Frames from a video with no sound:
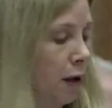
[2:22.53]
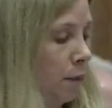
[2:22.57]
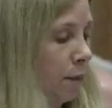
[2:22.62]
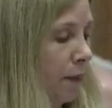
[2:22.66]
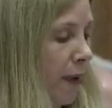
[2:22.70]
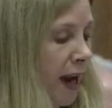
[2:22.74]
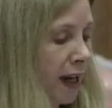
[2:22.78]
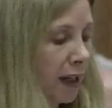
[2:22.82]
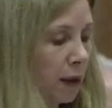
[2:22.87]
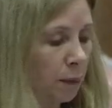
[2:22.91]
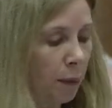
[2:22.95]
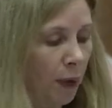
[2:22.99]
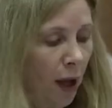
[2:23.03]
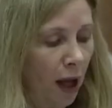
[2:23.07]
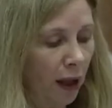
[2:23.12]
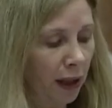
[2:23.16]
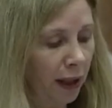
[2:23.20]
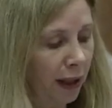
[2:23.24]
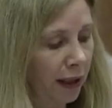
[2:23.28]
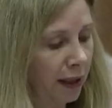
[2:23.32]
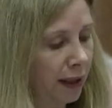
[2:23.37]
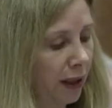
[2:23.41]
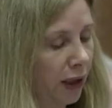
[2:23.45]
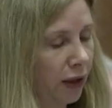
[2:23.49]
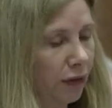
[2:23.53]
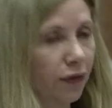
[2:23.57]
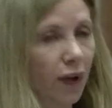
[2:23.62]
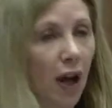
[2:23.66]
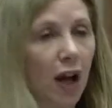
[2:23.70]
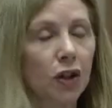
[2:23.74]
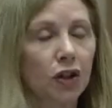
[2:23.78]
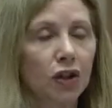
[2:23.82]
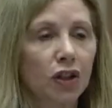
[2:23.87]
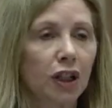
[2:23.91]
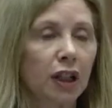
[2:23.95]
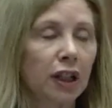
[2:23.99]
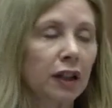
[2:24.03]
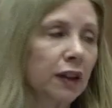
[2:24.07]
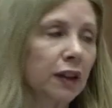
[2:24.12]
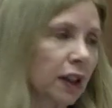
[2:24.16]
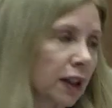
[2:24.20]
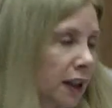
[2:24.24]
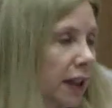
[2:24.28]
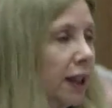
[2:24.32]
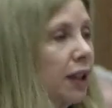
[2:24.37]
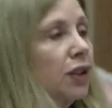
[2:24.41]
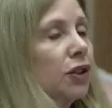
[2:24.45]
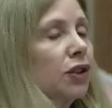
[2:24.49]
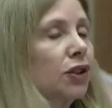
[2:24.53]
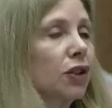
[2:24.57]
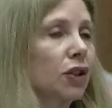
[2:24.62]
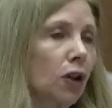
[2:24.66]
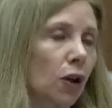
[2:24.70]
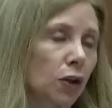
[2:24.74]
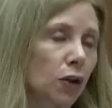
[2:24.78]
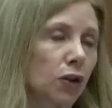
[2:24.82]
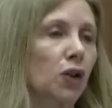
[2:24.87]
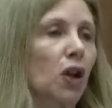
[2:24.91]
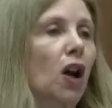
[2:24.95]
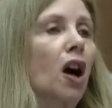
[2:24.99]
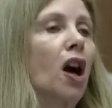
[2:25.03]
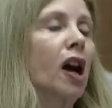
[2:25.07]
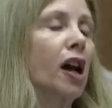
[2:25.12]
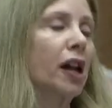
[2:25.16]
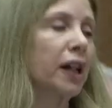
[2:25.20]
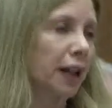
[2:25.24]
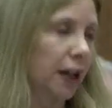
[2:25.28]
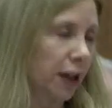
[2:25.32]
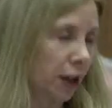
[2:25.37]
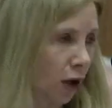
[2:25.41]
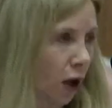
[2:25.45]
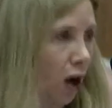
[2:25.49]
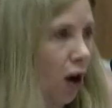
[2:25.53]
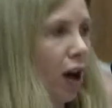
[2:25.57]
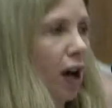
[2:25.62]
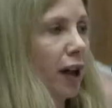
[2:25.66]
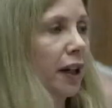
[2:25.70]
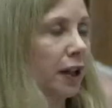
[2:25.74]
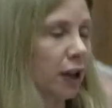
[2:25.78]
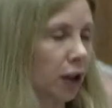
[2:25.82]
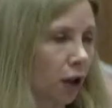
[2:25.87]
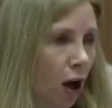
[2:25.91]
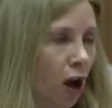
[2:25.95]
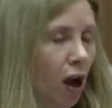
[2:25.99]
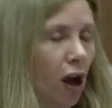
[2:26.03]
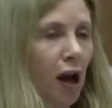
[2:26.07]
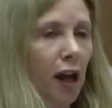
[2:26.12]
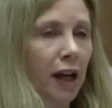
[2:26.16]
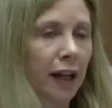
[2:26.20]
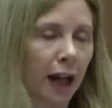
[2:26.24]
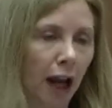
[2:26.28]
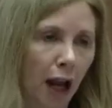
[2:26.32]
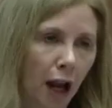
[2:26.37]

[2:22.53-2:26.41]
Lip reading: Metabolic dysfunction, the list goes on and on and on.